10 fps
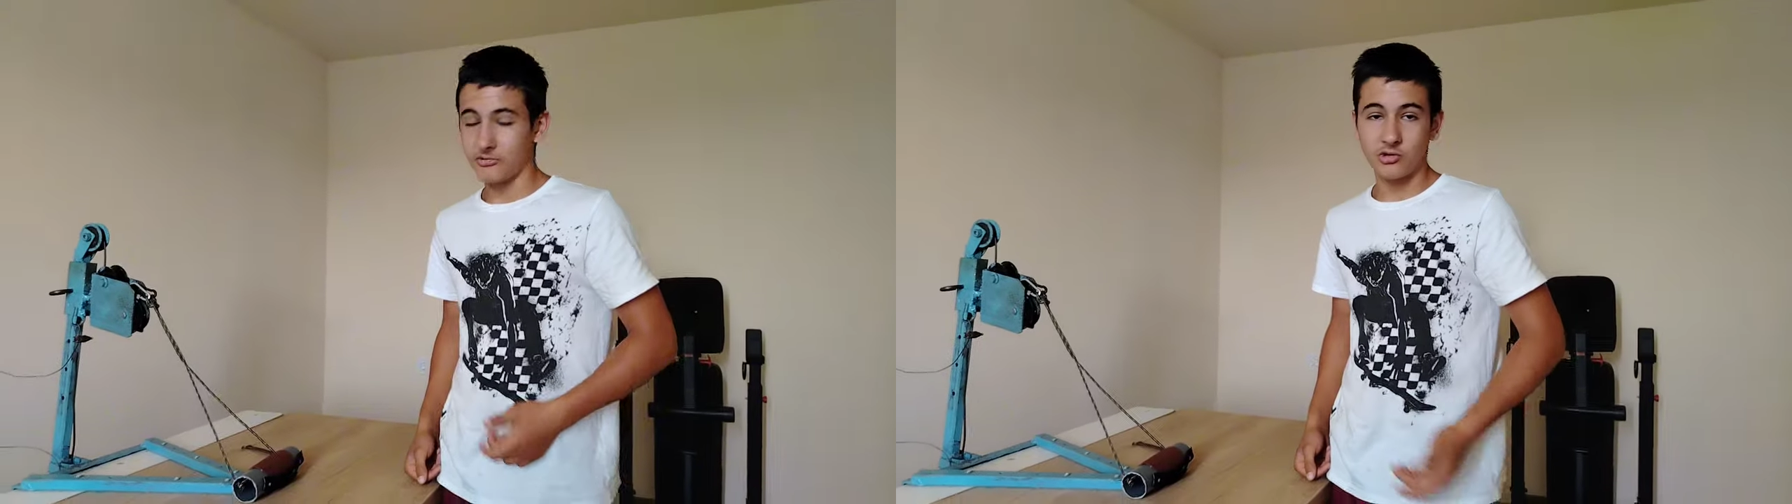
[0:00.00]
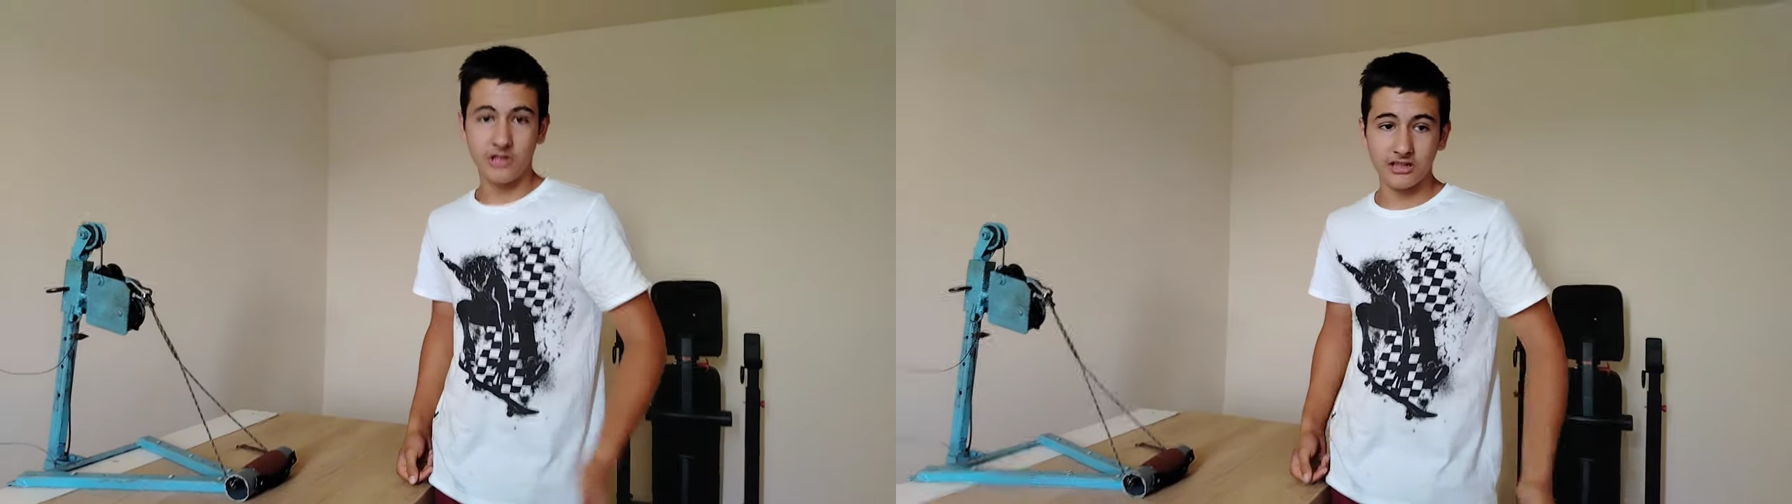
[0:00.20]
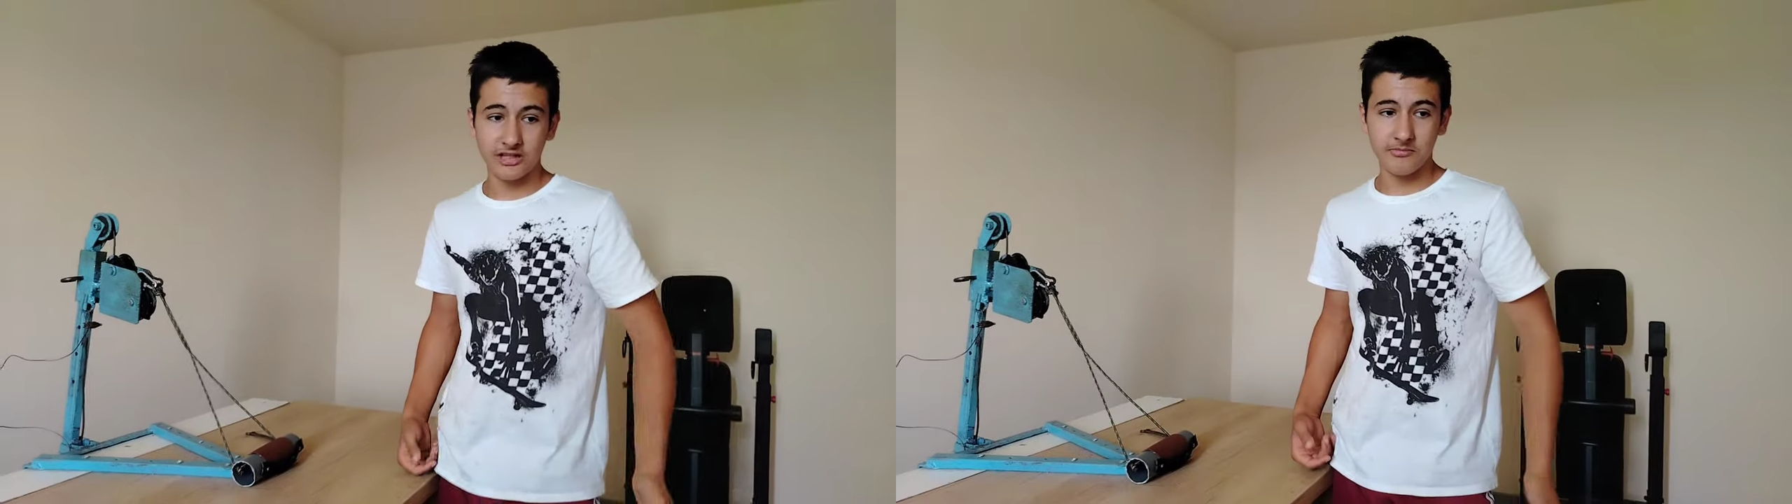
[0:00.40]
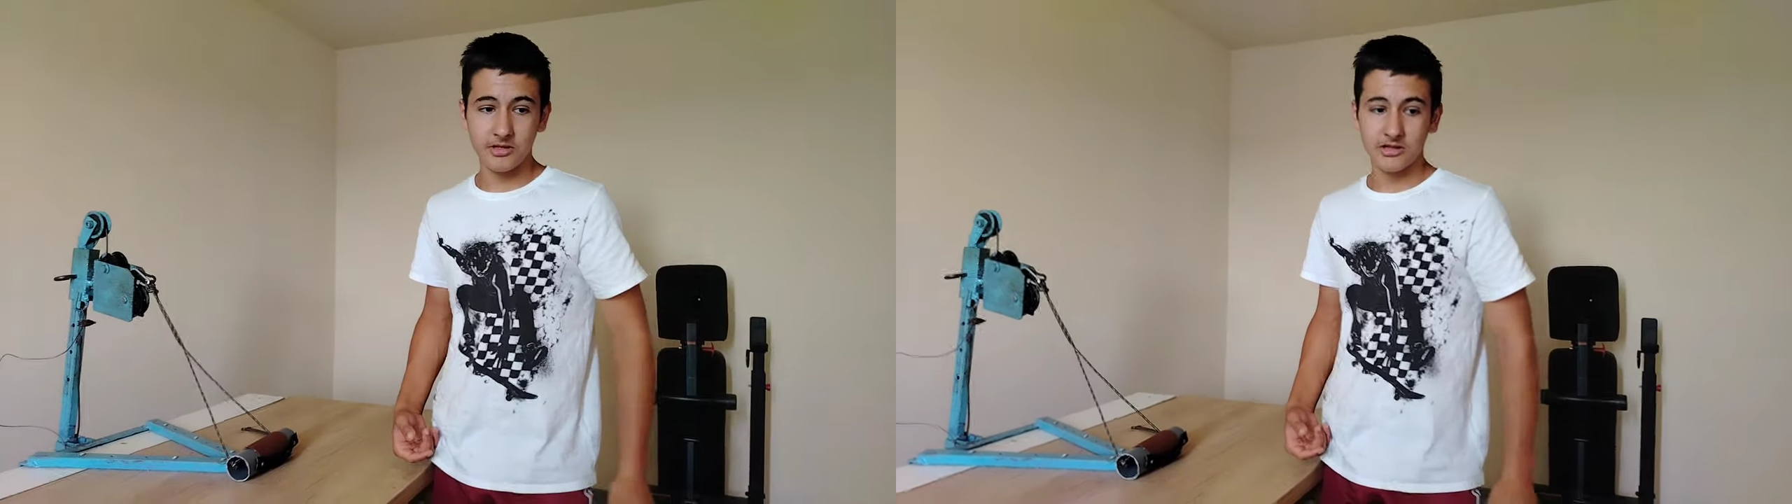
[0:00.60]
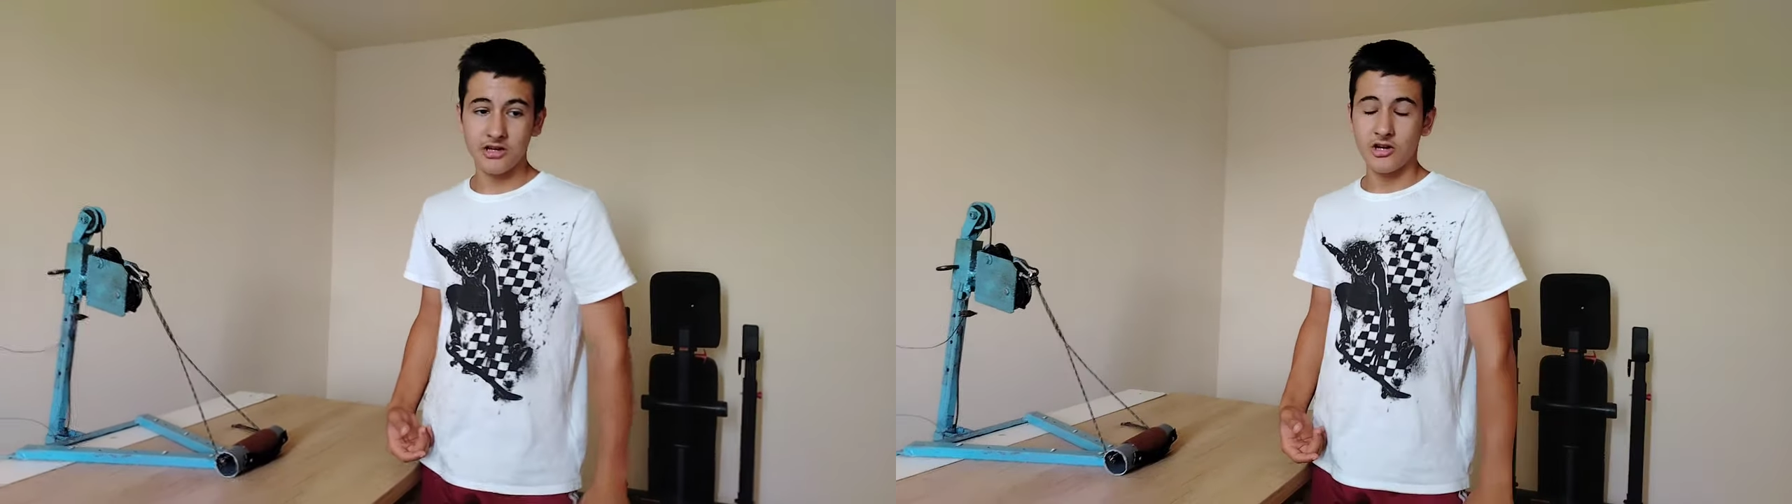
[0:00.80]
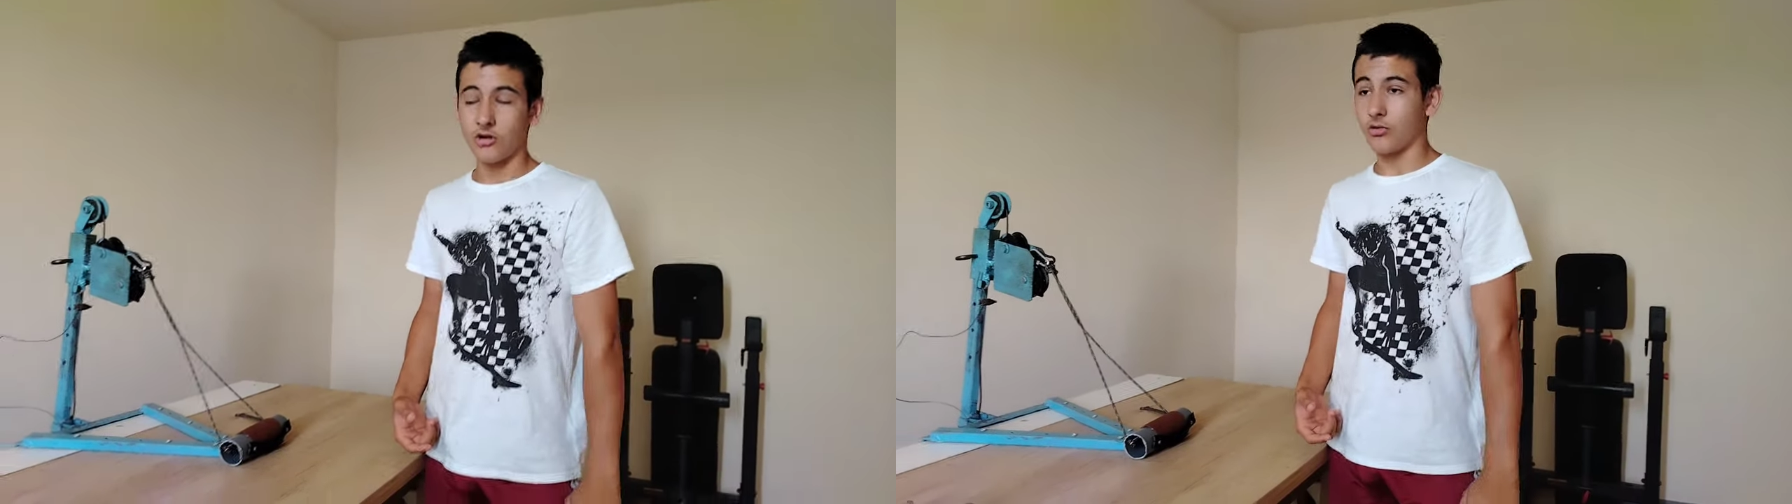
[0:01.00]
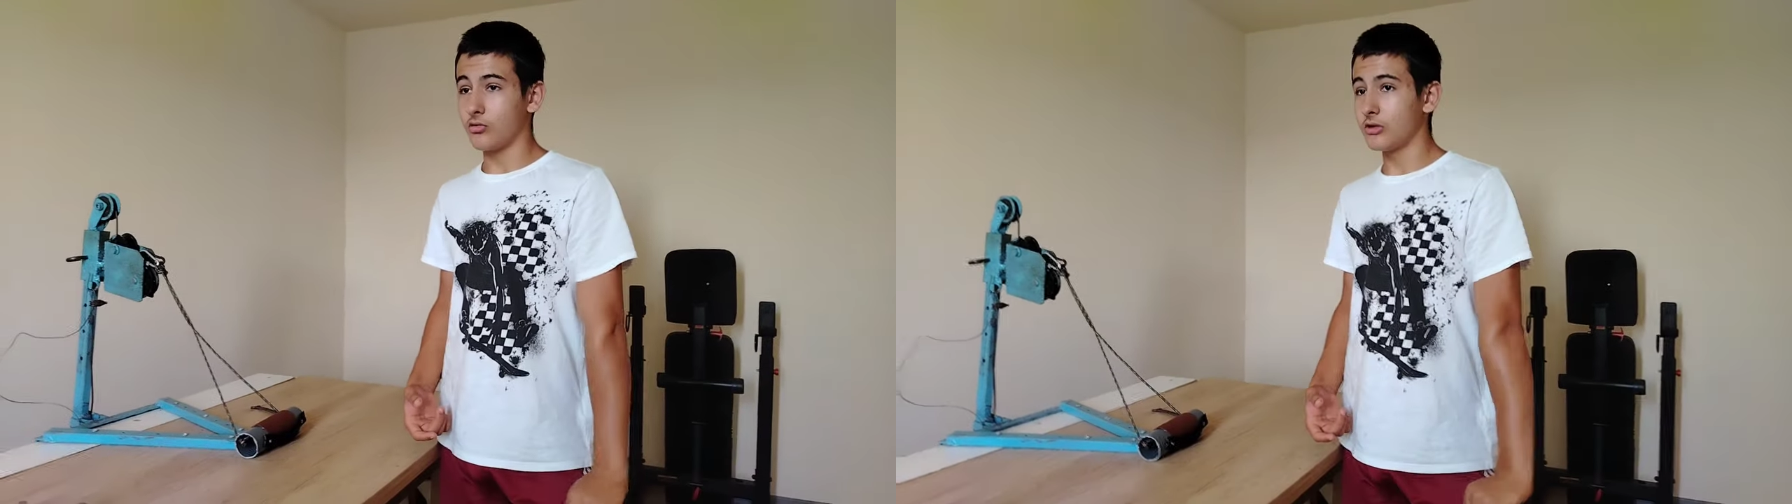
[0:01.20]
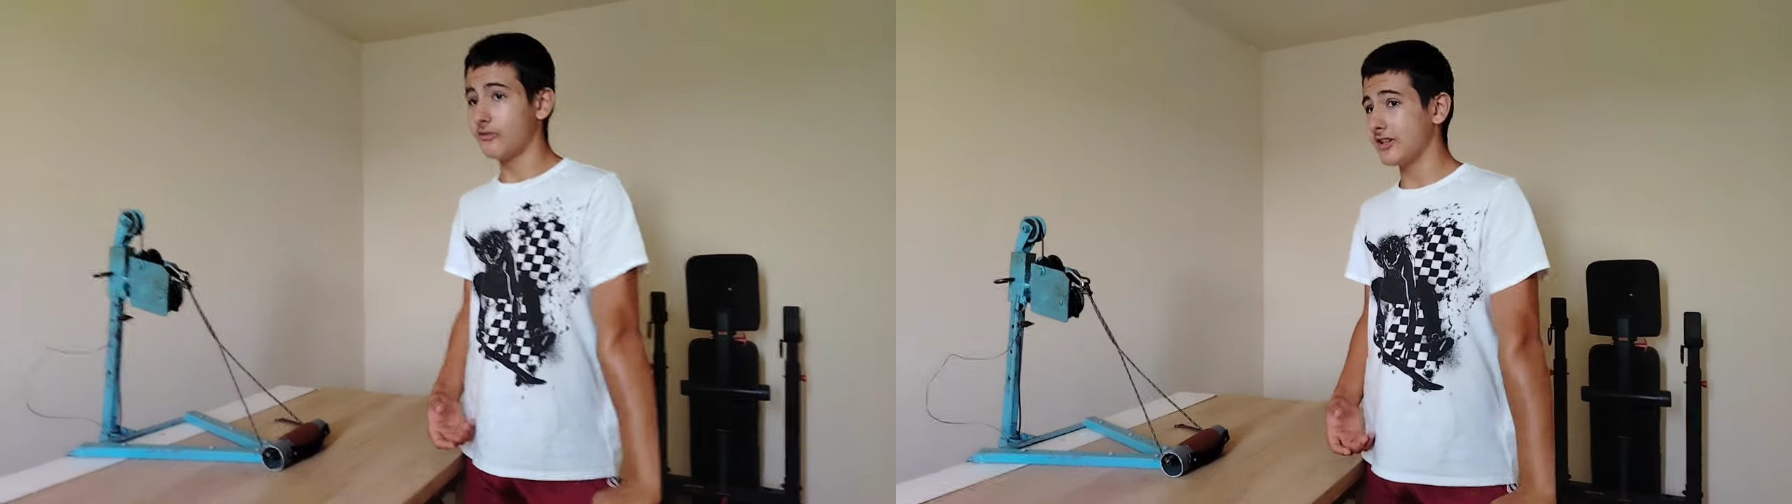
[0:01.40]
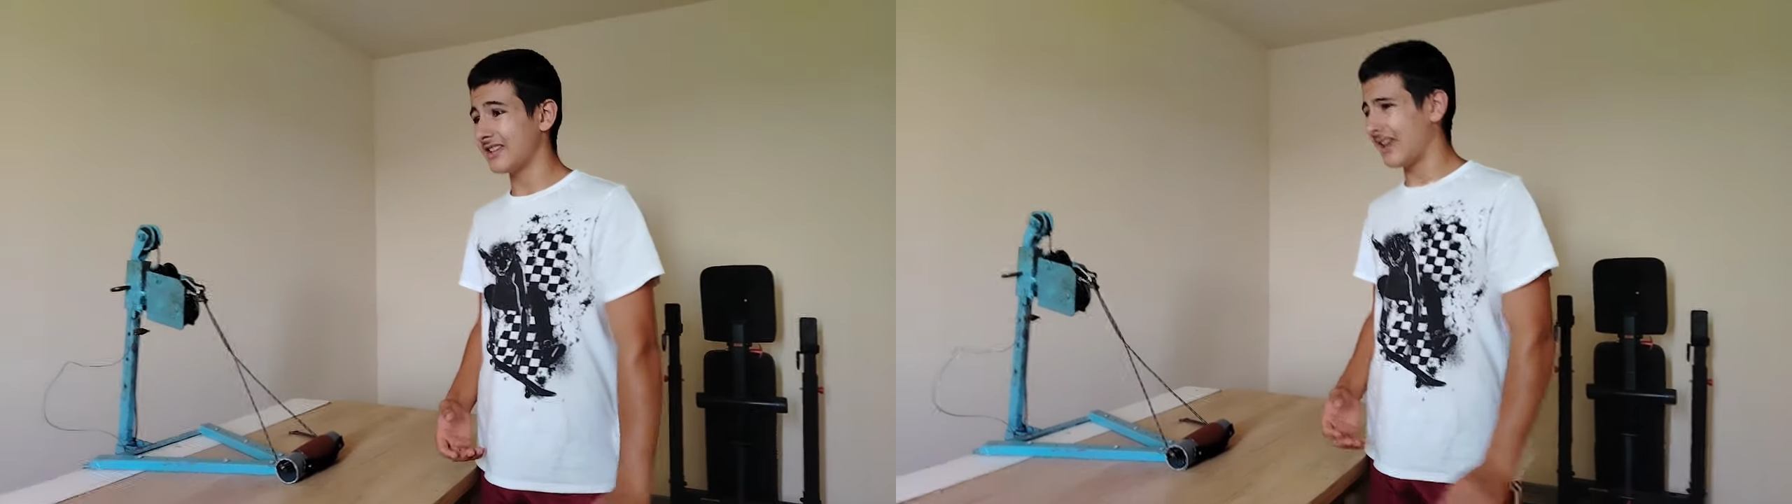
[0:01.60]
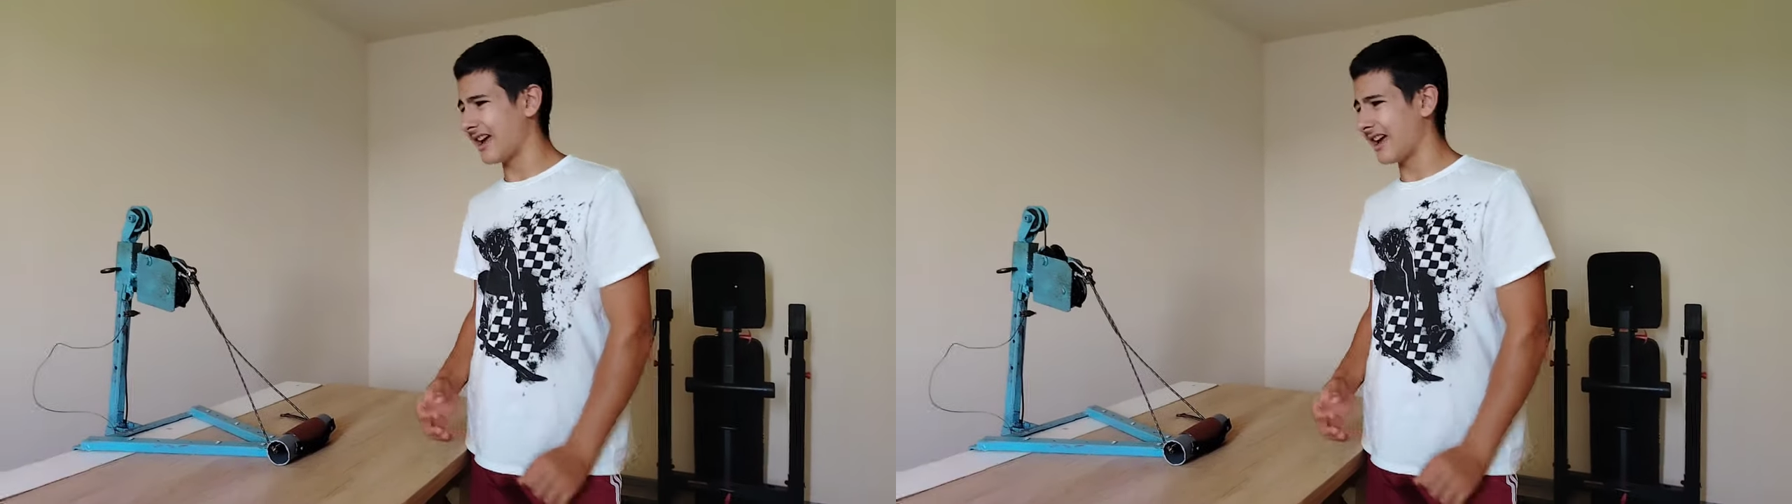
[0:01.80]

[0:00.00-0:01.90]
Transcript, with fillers: you can keep it only with